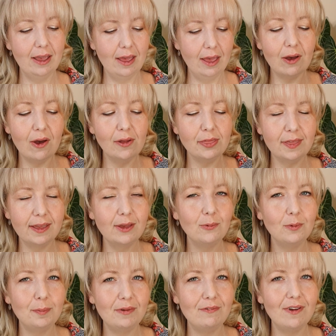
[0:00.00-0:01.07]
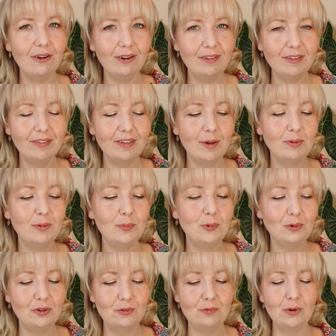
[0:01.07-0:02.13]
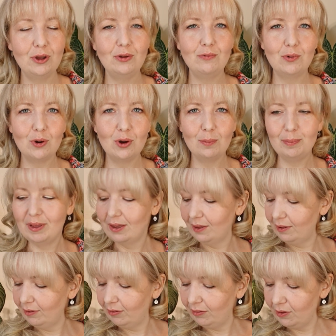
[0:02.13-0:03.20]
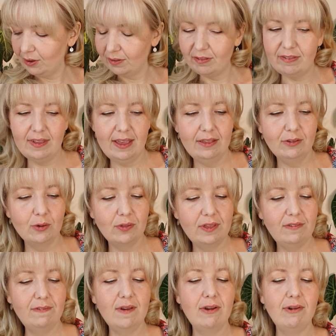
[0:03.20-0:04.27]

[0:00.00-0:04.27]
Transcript: I think it would be very susceptible to root rot because you can see it's got these